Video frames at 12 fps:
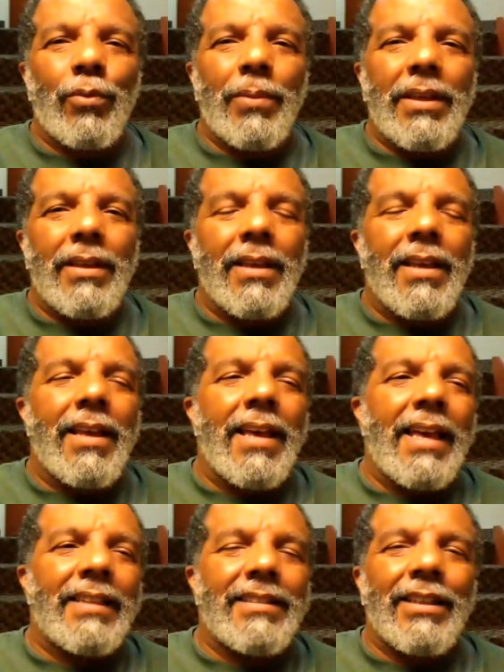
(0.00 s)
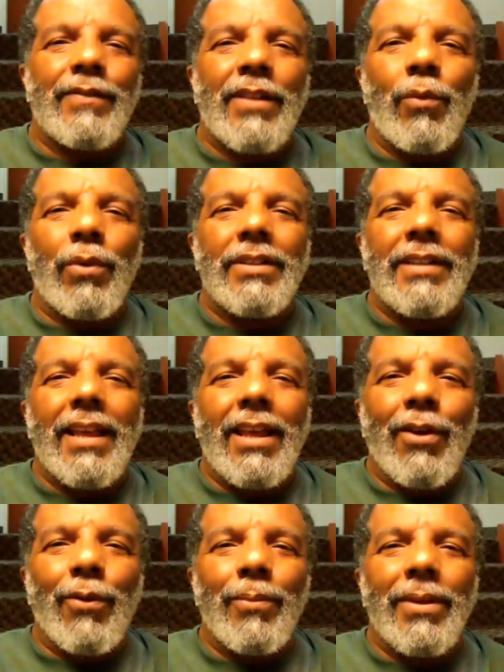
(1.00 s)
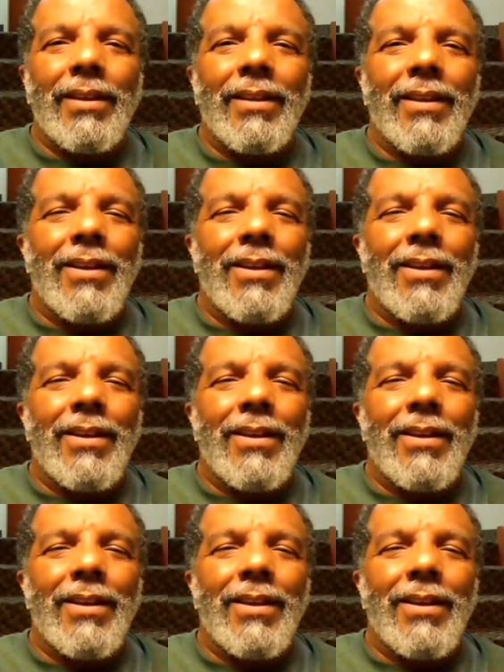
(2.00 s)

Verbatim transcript: me as if they wanted to help me,